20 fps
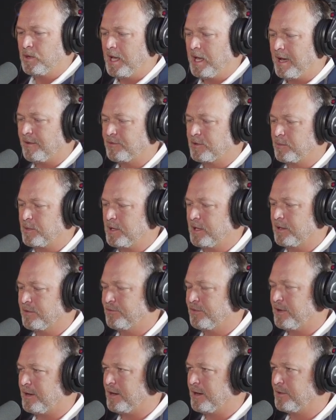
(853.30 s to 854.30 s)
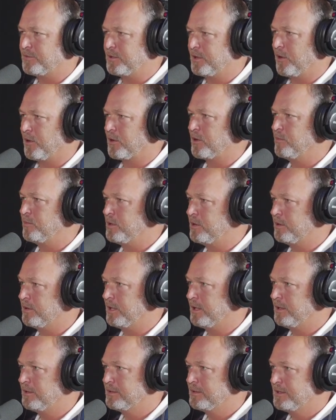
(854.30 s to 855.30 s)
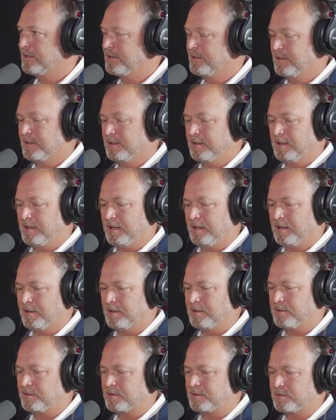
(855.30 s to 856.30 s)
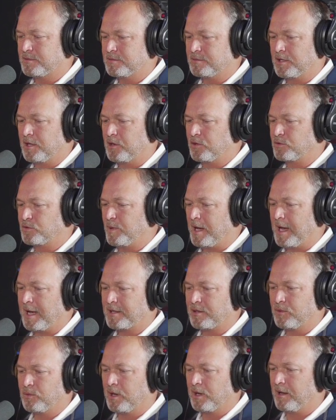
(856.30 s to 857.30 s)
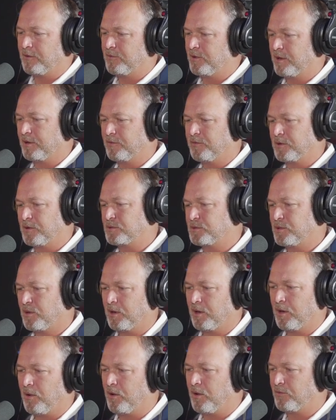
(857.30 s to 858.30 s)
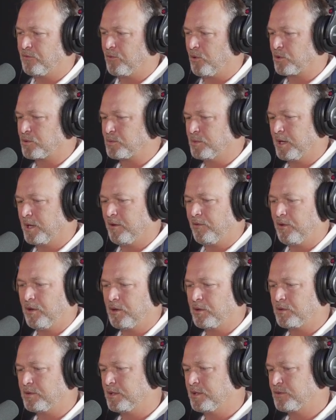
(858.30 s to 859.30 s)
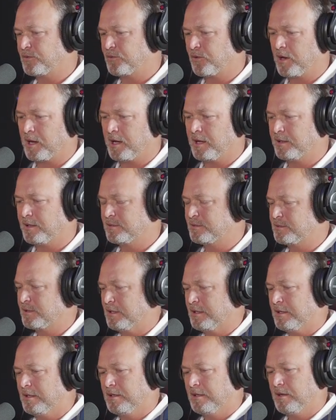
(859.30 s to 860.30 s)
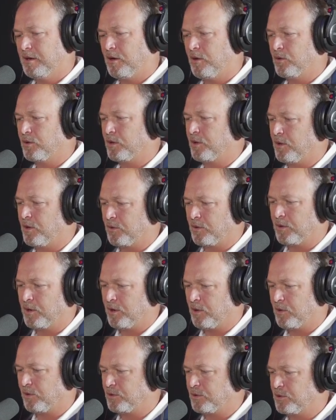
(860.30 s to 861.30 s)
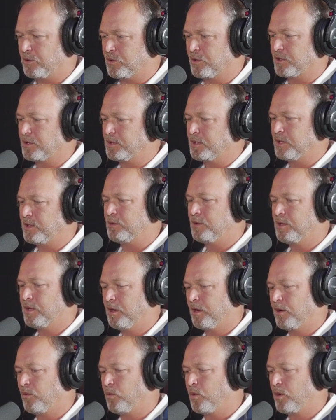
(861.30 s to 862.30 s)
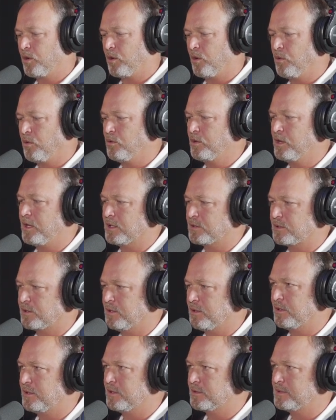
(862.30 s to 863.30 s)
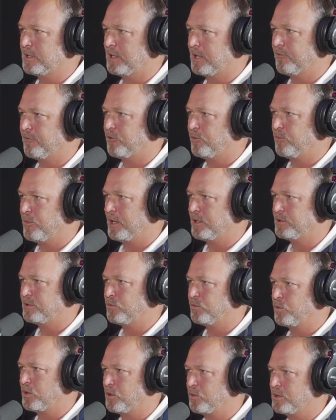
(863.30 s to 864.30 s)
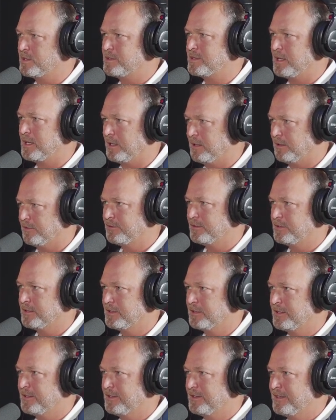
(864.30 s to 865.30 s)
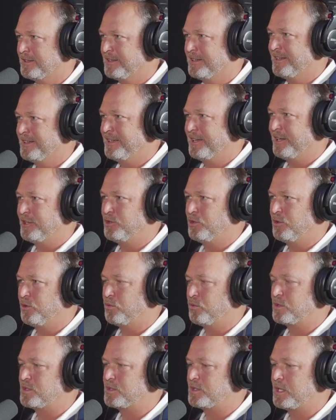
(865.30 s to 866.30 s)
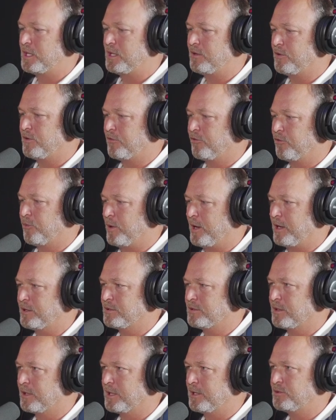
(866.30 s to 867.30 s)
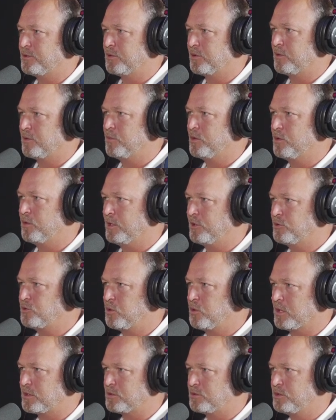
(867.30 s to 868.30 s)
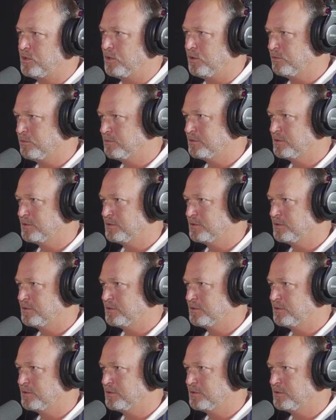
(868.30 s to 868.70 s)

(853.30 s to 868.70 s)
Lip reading: have to be involved in our community. And this goes back to when I very first started law enforcement. I've heard this phrase on and on and on, and you're going to continue to hear it. We're only as good as the information we receive. Yes. And you don't receive information unless your community trusts you.